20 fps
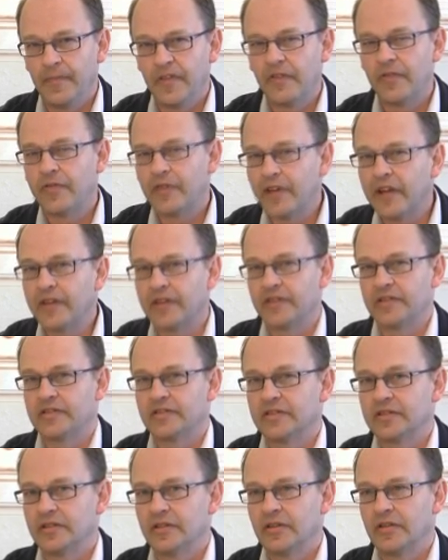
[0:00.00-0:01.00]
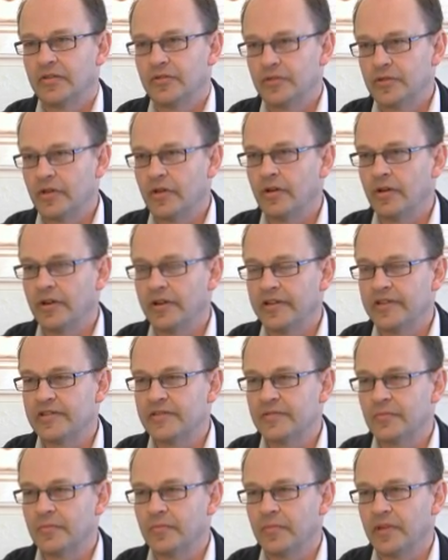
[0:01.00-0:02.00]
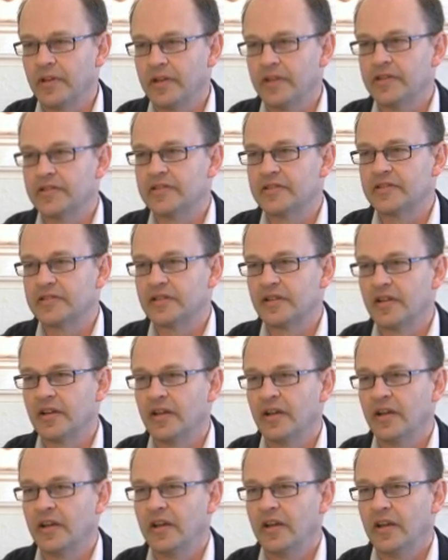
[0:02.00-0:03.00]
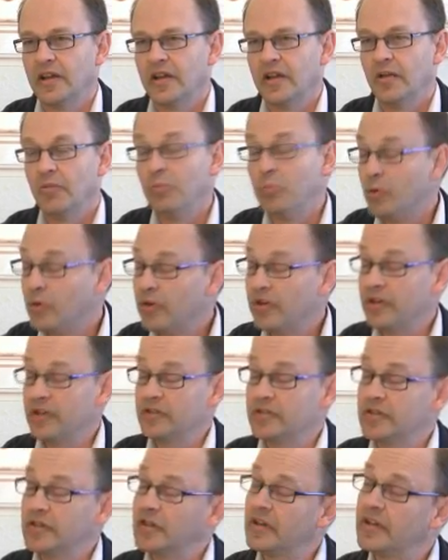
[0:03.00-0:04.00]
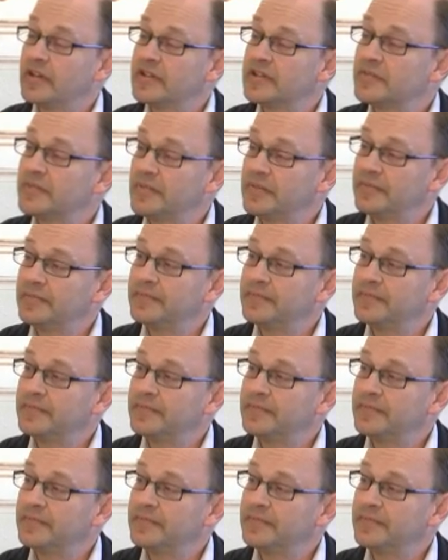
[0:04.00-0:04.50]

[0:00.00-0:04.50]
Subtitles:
threat to journalism is boring journalism.